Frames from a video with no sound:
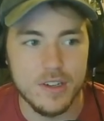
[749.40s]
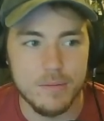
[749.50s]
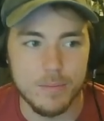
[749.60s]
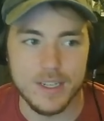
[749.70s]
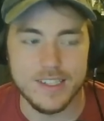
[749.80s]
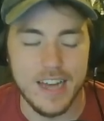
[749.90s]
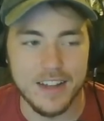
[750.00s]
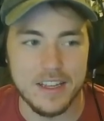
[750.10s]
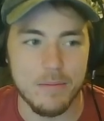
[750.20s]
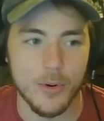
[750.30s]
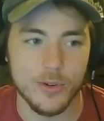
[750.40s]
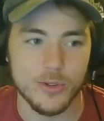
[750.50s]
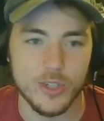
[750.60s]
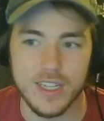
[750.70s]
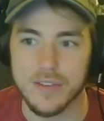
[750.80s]
but it's not the immortal
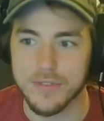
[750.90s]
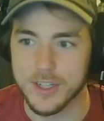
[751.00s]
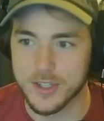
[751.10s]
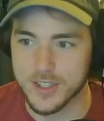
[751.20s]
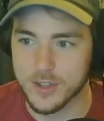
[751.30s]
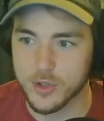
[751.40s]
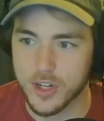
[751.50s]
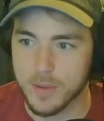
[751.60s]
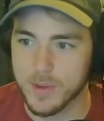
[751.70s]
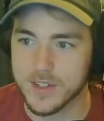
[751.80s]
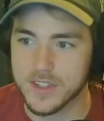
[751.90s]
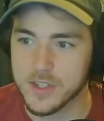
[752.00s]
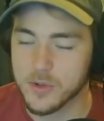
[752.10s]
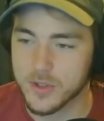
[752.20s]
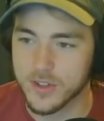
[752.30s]
jellyfish because they're talking about
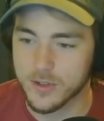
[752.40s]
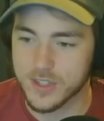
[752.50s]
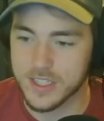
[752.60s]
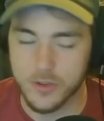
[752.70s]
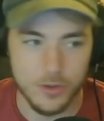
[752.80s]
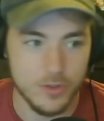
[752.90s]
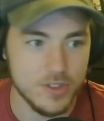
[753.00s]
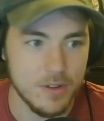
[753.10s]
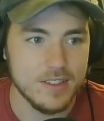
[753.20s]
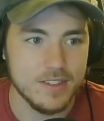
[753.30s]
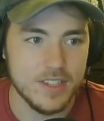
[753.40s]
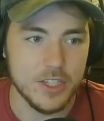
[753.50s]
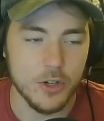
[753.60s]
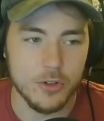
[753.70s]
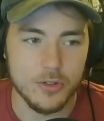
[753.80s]
seahorse or sea turtles. Sea
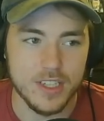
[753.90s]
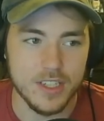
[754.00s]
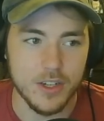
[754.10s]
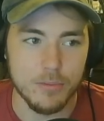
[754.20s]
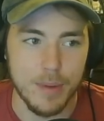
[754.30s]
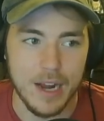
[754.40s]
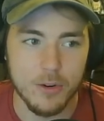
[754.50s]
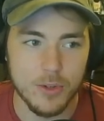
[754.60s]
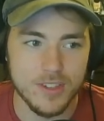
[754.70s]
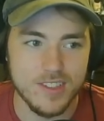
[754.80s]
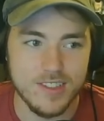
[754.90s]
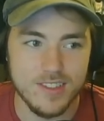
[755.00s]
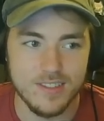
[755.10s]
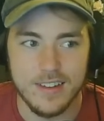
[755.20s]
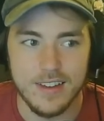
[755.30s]
turtles can go
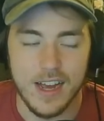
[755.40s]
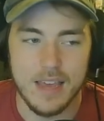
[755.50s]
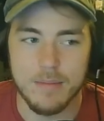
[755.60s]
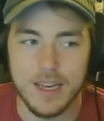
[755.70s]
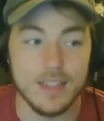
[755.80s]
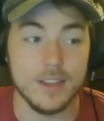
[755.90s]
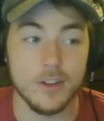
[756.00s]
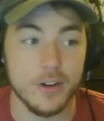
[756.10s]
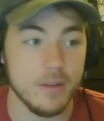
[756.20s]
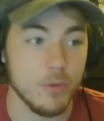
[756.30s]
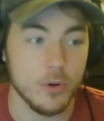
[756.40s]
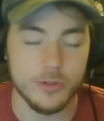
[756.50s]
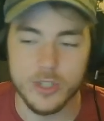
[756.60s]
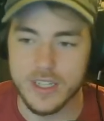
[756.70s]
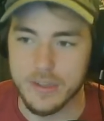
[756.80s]
backwards? I immediately thought
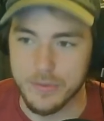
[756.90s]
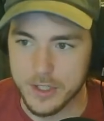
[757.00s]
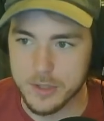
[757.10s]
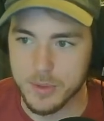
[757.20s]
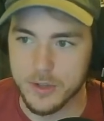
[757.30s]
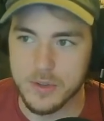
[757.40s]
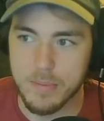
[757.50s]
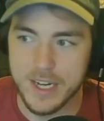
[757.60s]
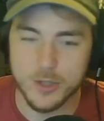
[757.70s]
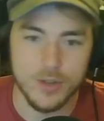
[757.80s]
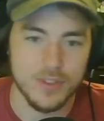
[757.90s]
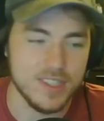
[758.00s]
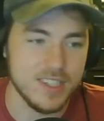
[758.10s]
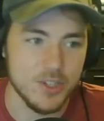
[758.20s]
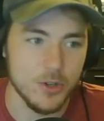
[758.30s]
immortal jellyfish, but there's a picture of a
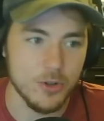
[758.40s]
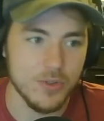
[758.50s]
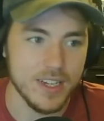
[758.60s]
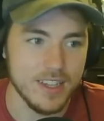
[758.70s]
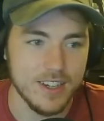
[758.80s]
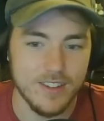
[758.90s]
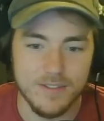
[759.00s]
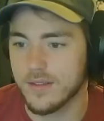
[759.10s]
sea turtle right there.